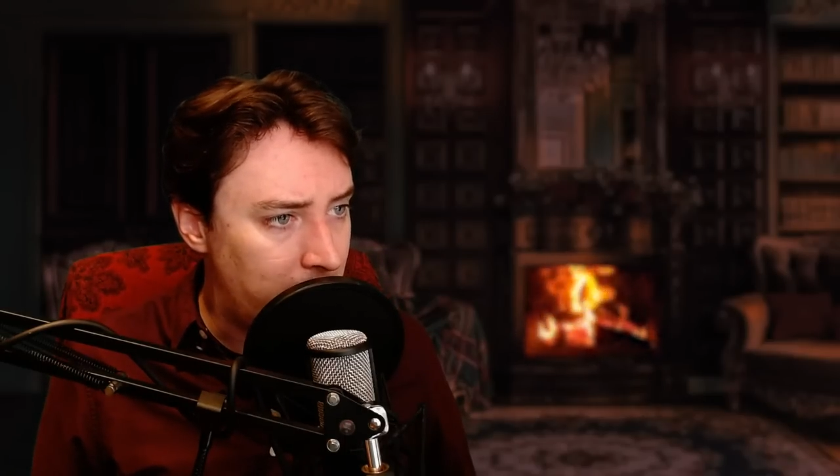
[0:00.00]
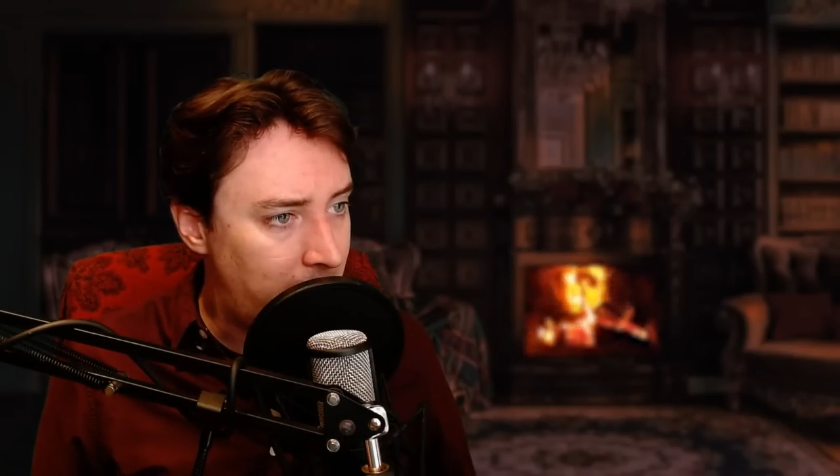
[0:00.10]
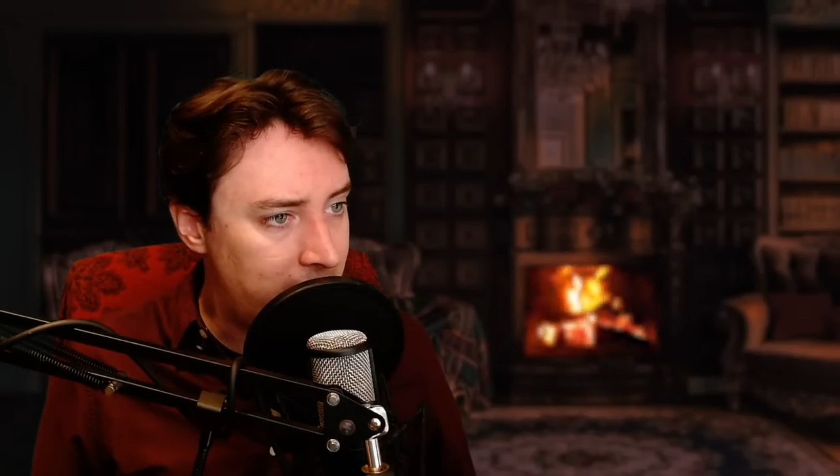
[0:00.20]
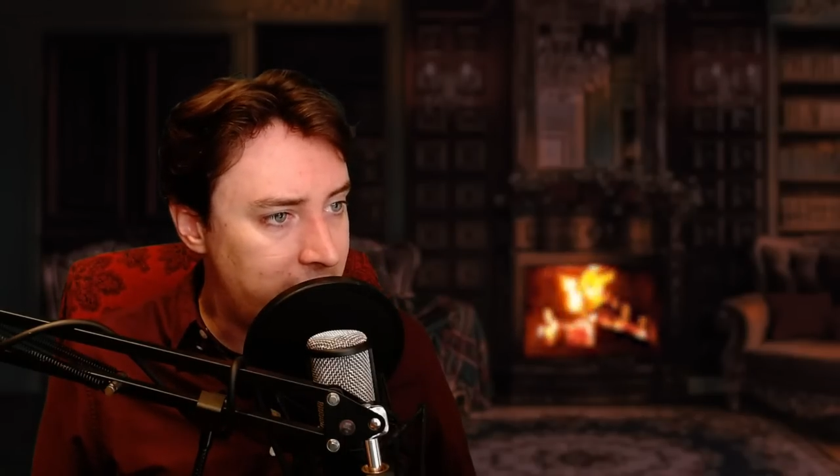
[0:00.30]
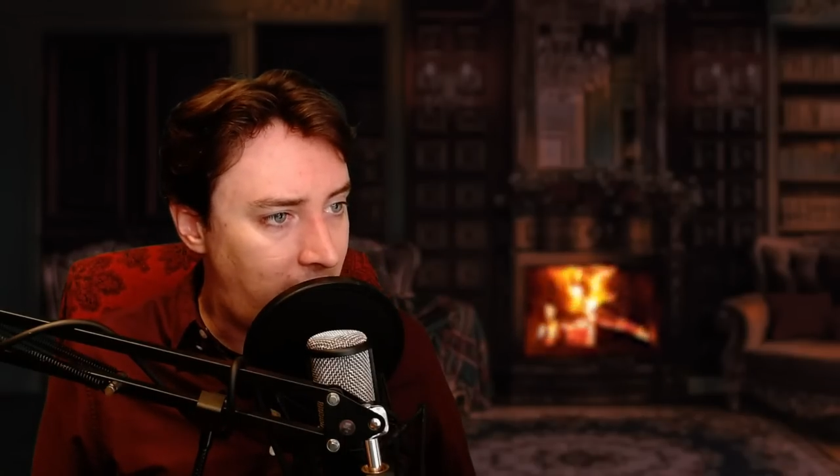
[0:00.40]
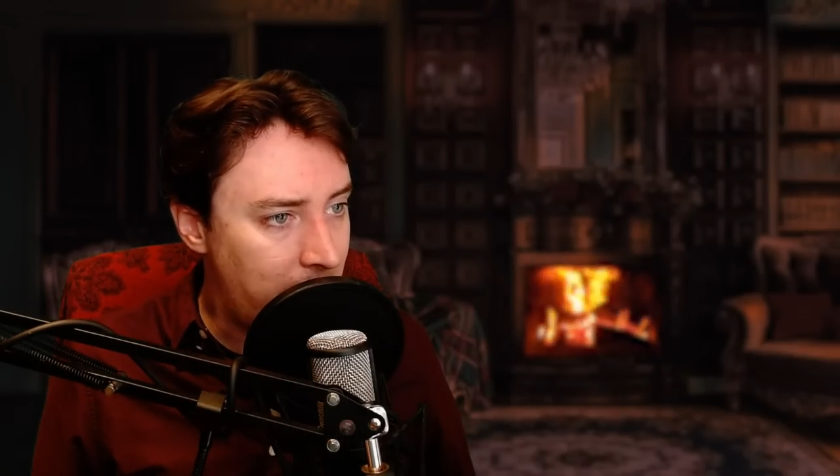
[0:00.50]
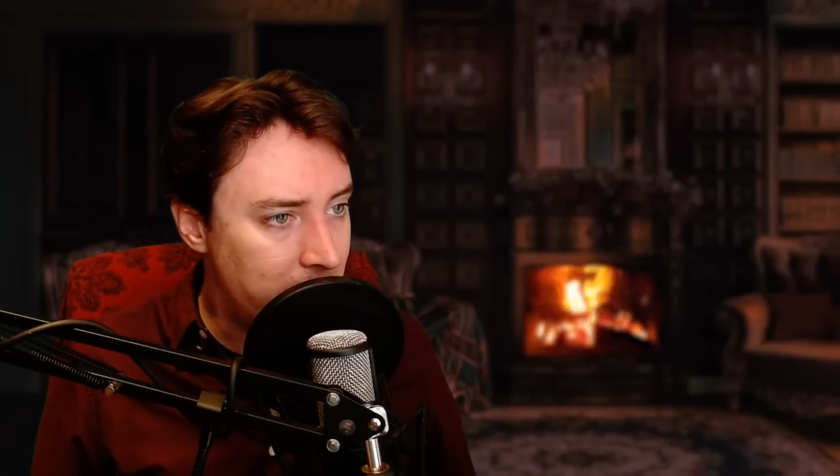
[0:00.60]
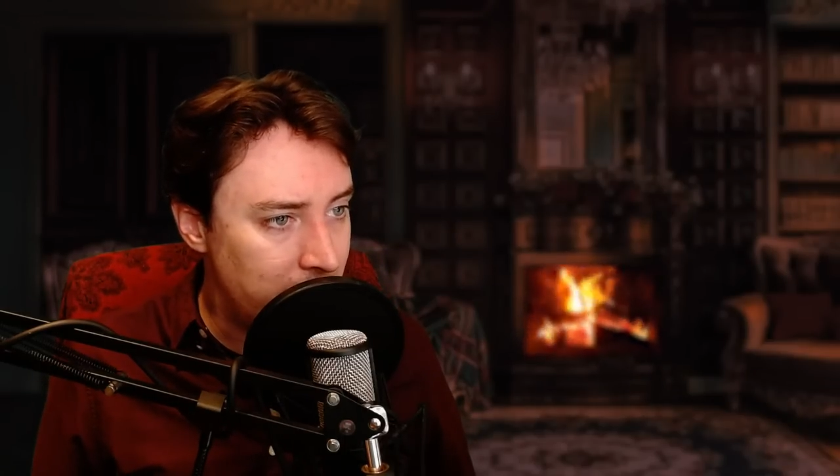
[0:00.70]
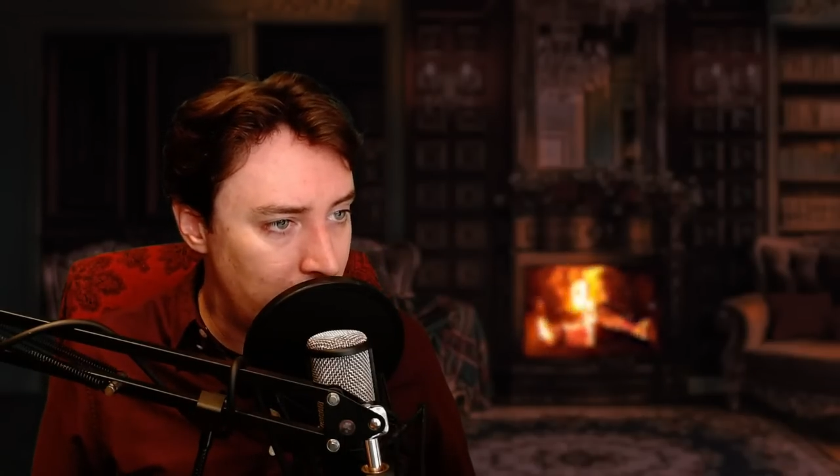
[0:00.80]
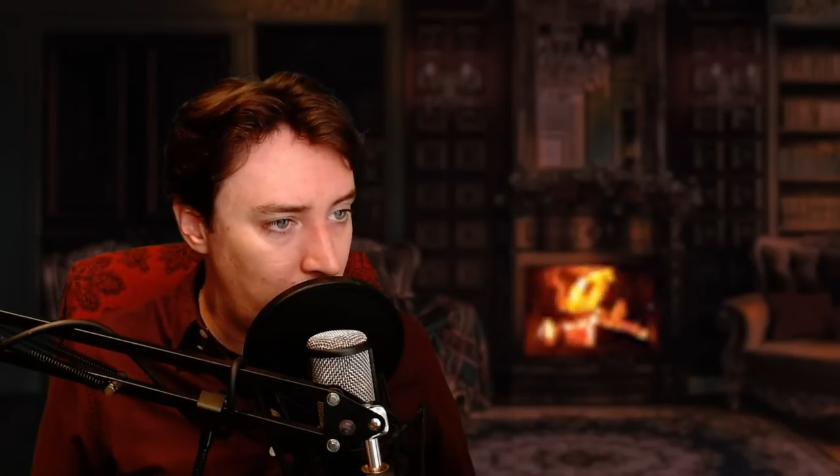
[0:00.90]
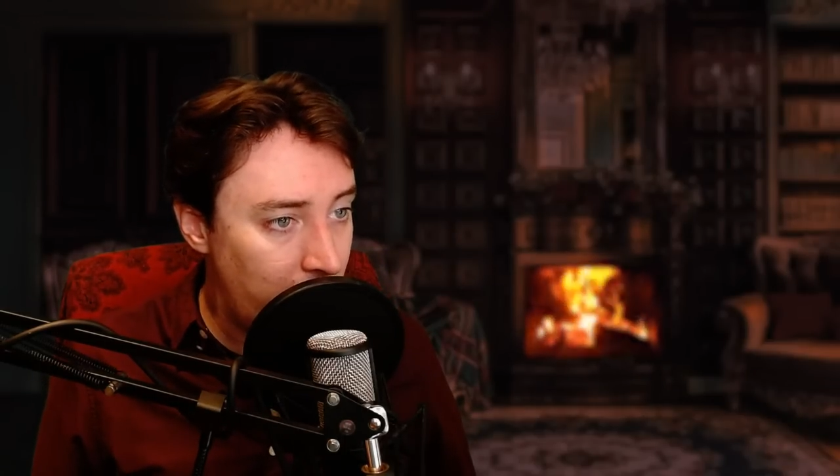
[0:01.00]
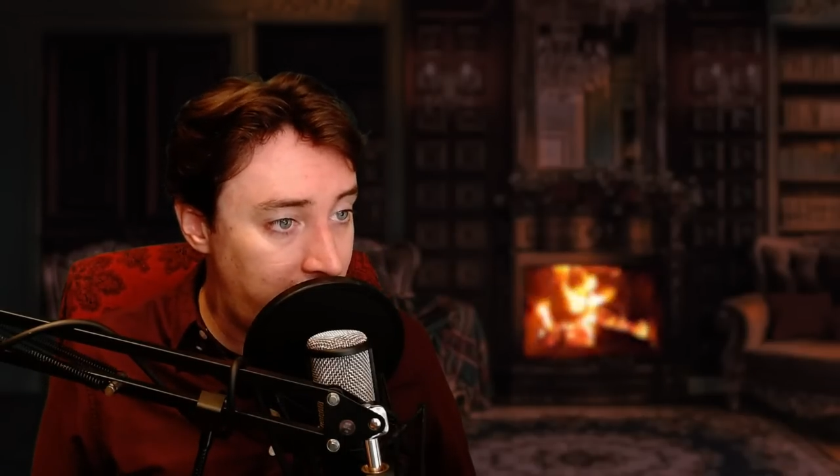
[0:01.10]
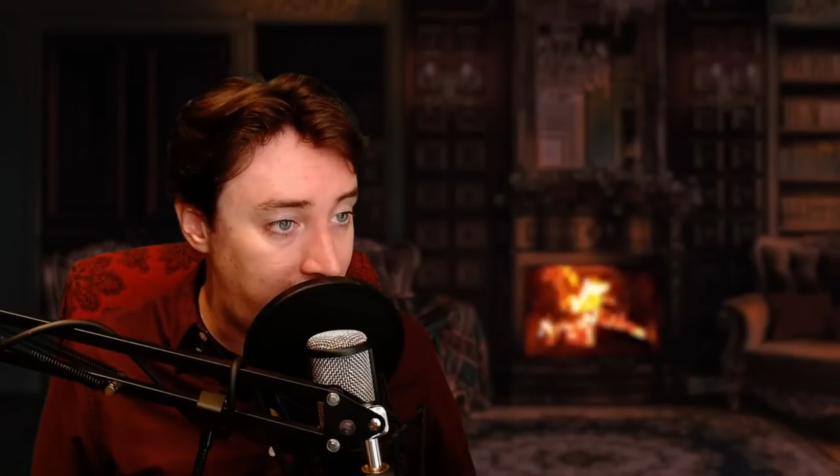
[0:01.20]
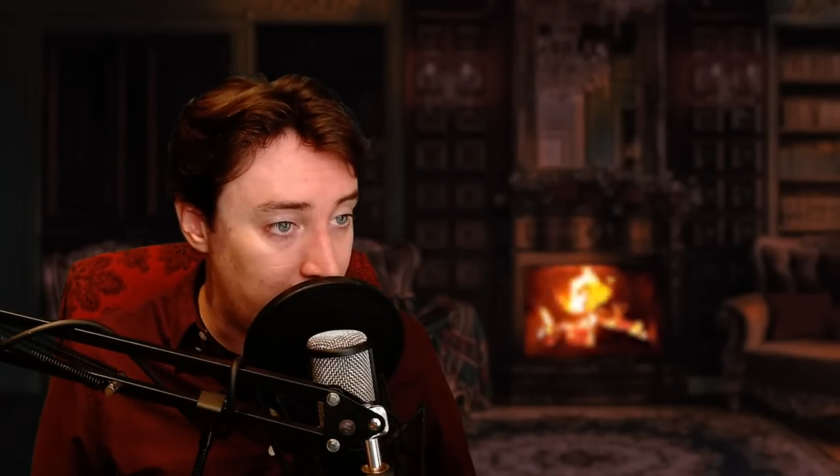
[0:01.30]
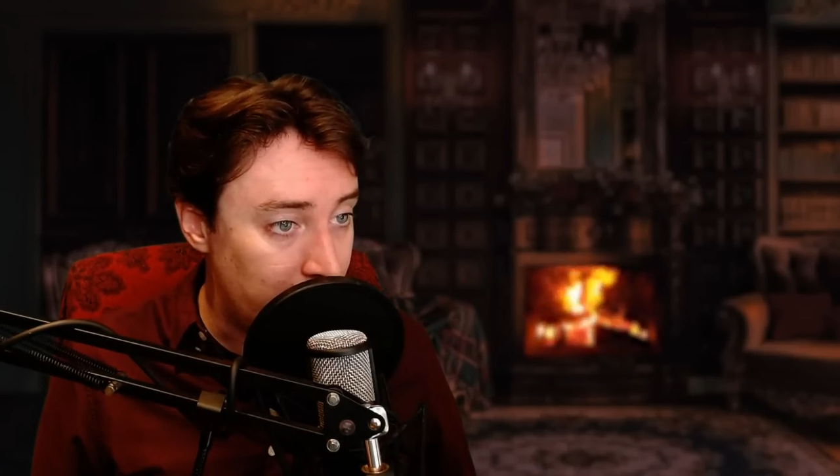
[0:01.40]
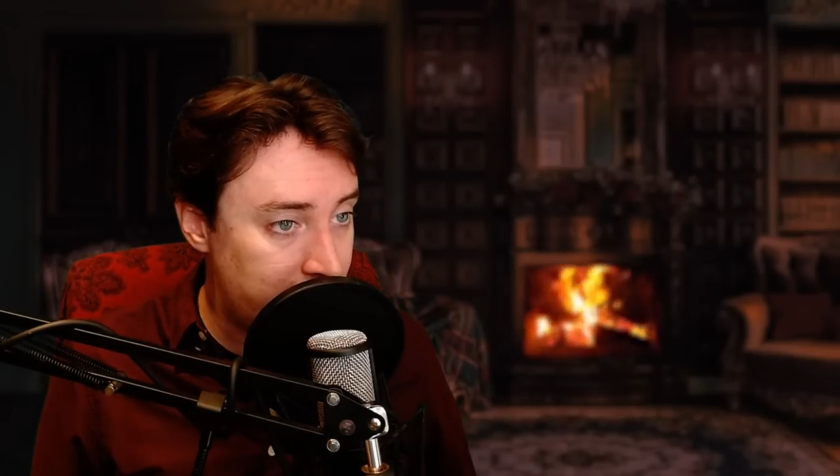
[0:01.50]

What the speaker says: by the time that the wooded hills